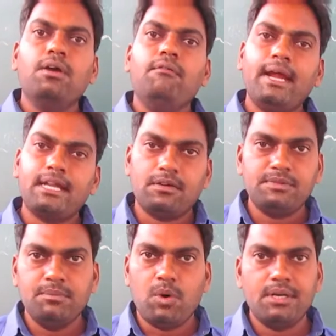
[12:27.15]
weight of
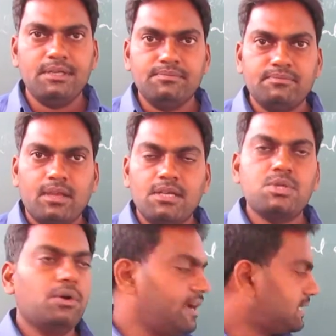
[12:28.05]
the body.
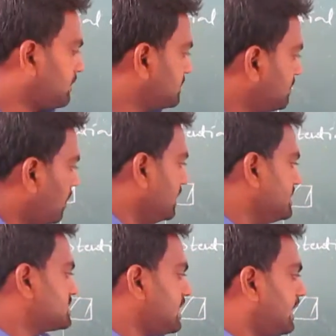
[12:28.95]
So weight of the body
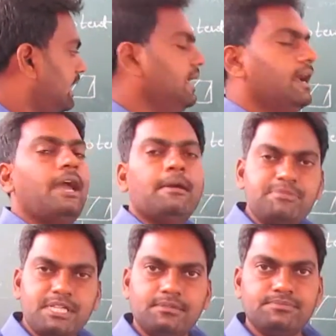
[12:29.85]
is taken
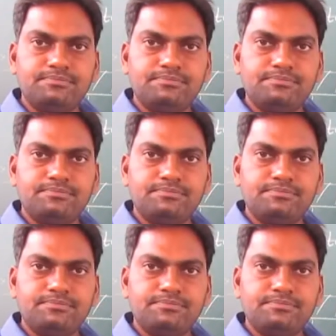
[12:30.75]
mg.